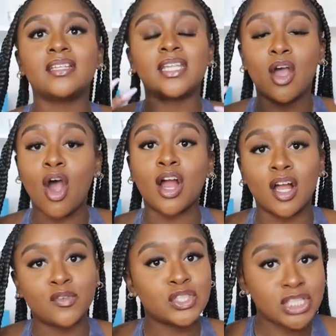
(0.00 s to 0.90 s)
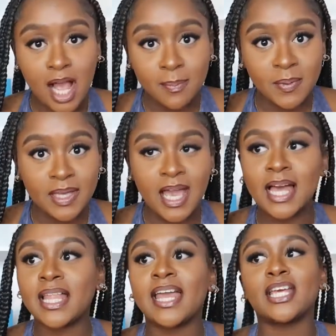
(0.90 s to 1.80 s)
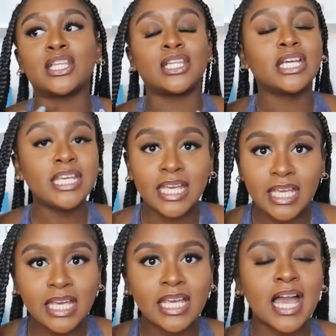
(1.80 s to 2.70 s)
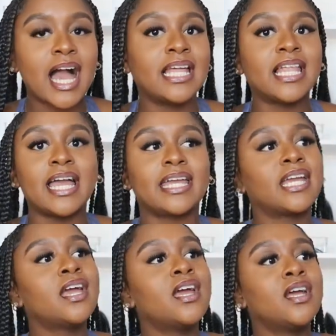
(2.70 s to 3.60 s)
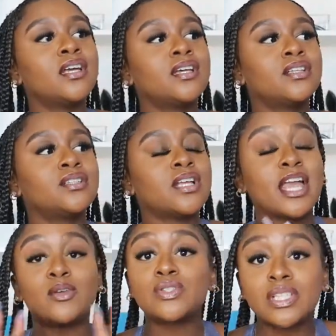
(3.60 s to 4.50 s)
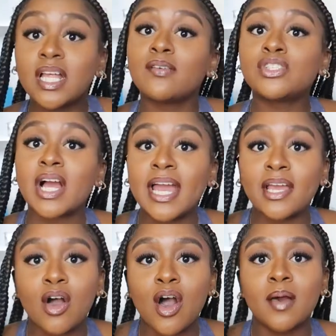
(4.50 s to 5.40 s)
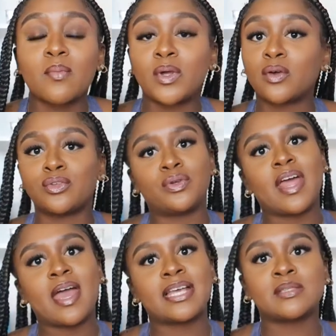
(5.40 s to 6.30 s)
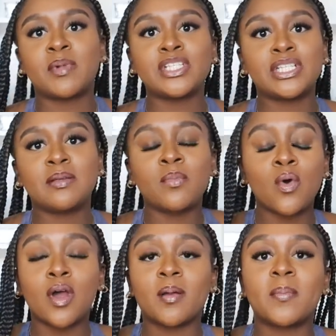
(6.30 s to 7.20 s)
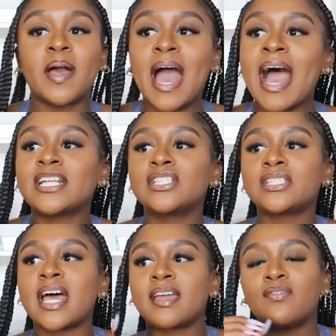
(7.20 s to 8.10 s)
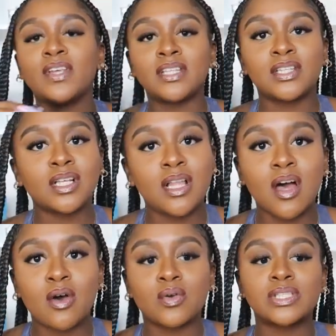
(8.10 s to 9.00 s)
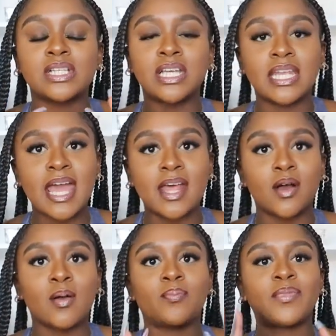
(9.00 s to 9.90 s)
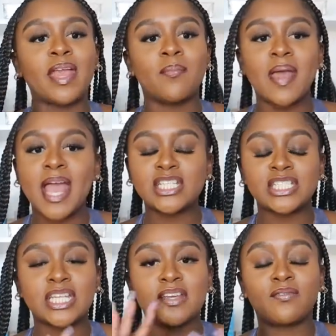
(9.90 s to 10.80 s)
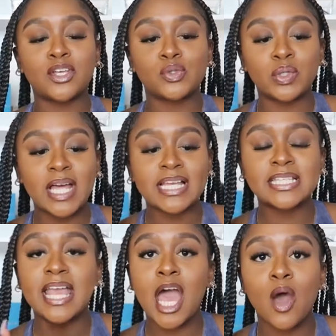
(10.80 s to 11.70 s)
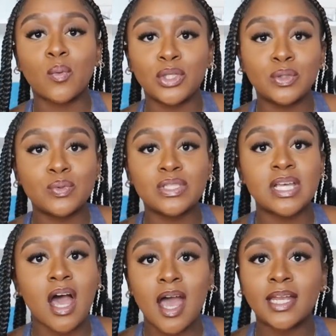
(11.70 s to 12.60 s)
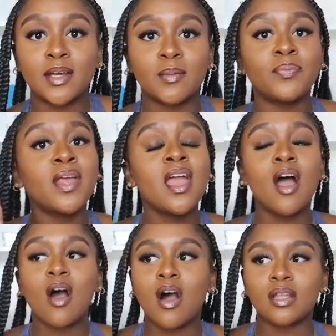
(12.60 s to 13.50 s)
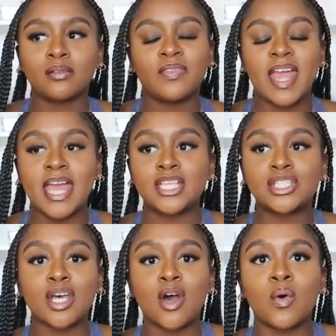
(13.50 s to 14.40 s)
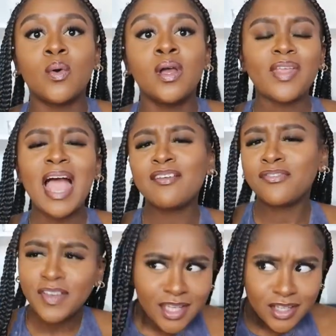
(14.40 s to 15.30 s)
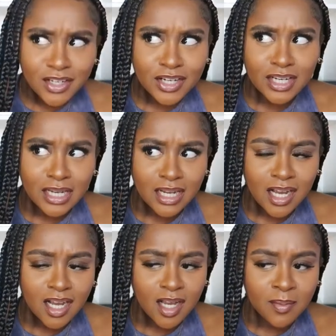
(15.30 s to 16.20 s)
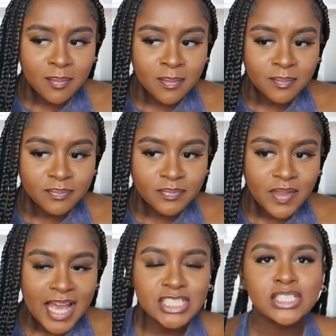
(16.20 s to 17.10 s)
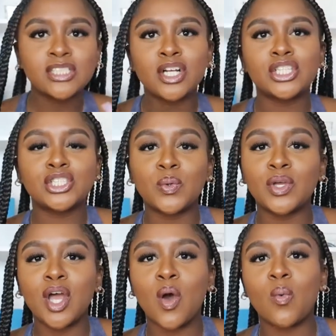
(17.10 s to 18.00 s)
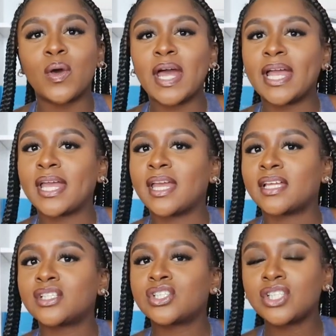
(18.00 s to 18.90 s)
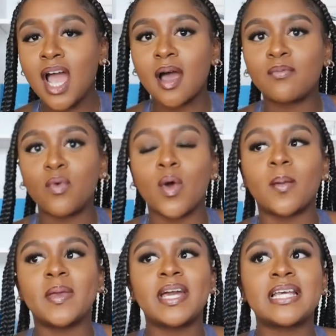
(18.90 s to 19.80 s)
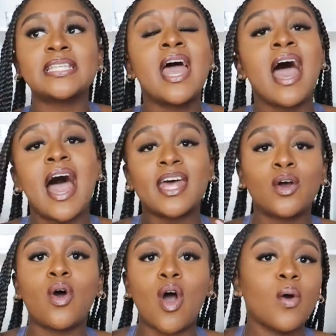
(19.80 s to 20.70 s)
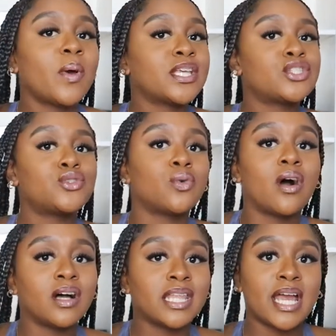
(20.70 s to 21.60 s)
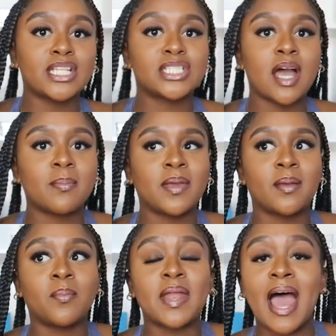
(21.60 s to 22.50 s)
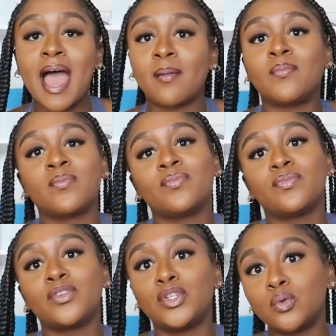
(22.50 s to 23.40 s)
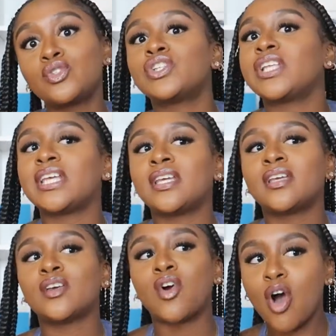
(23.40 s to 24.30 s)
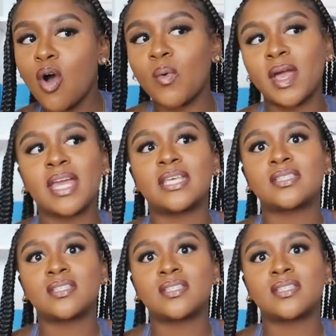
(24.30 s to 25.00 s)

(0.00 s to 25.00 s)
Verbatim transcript: the art of shopping. I like looking, I like I used to love trying on. We don't do that as much anymore, but I just like feeling the clothes, looking at them, imagining, visualizing how I would use the item, all of that. So I figured um, I should start showing y'all what I shop for because I don't always do online shopping, but I'm usually always